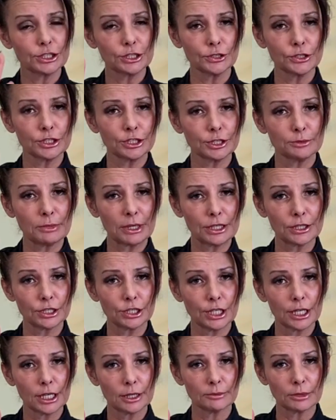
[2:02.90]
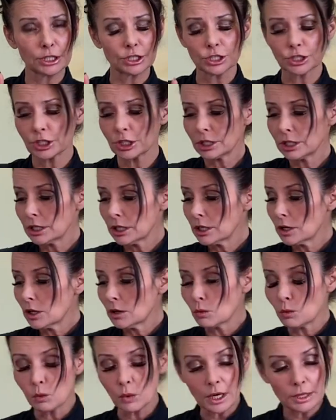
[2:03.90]
serious amount of damage.
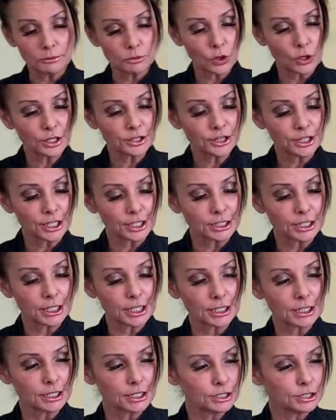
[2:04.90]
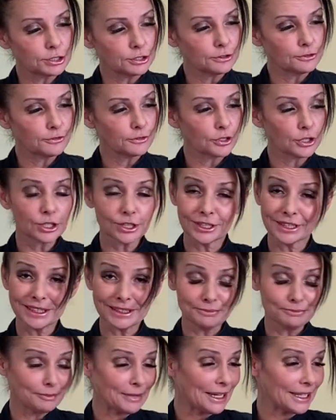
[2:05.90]
One more thing that I'm going to do for
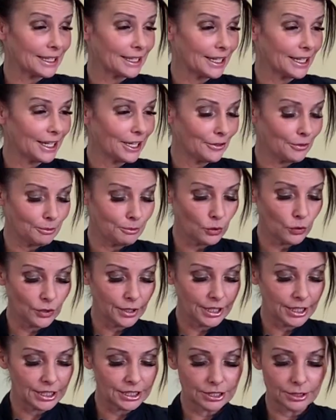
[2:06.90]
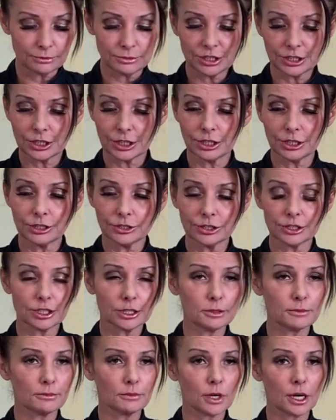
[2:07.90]
my little hairy boy is I'm just going to use
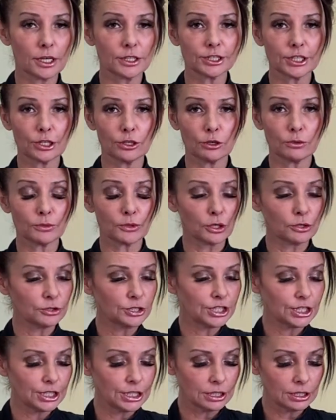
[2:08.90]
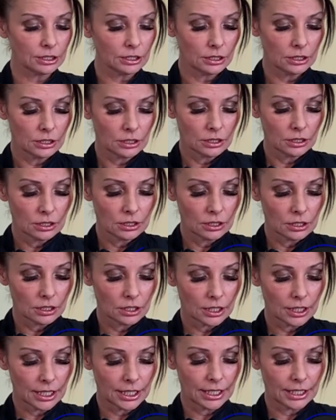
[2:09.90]
some Artero protein,
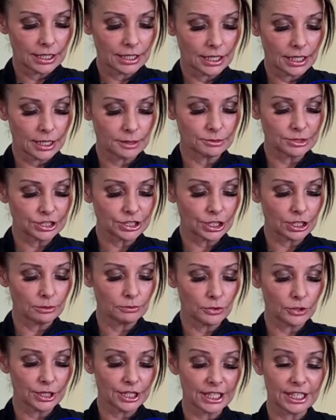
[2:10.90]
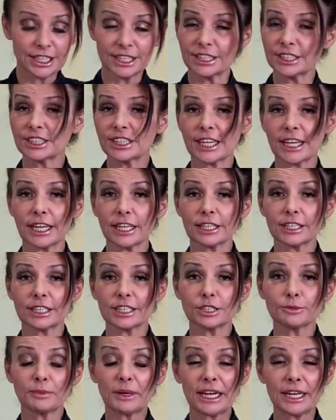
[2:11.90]
and I'm just going to put it in his tail and
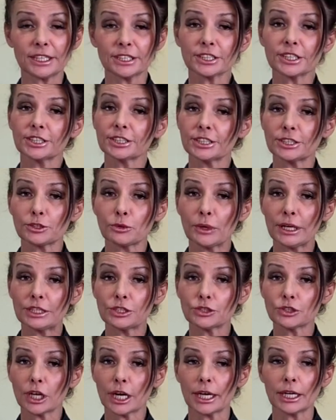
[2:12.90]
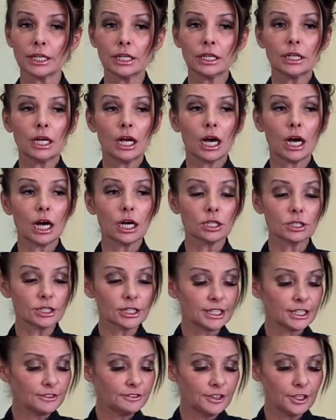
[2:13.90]
his pants because he's quite dry. I'll
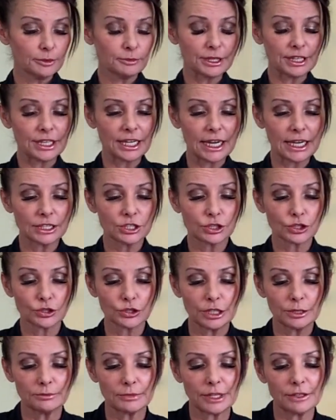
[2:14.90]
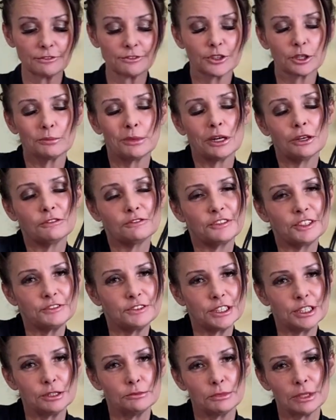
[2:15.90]
leave him in that treatment for about
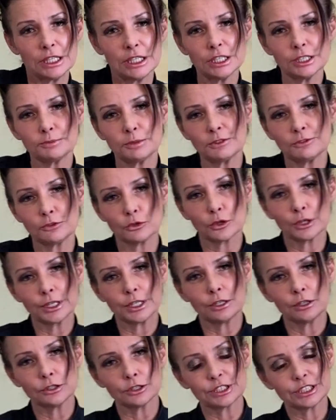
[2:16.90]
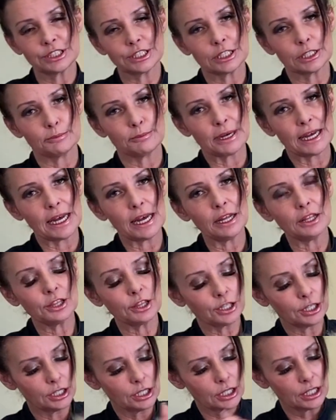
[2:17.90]
15 minutes before he goes into the bath.
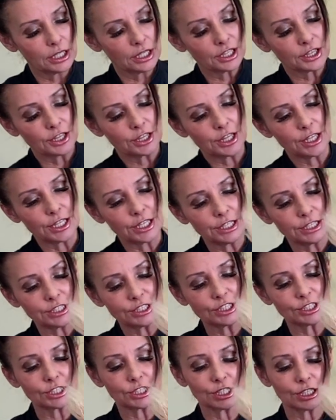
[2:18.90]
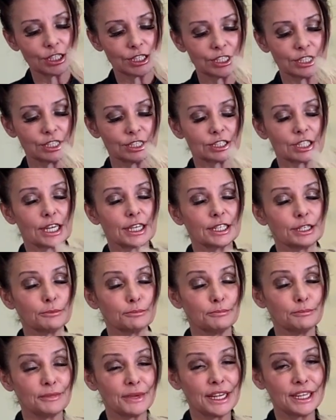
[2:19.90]
This is an
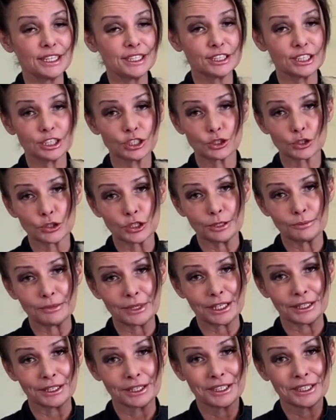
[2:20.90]
amazing treatment.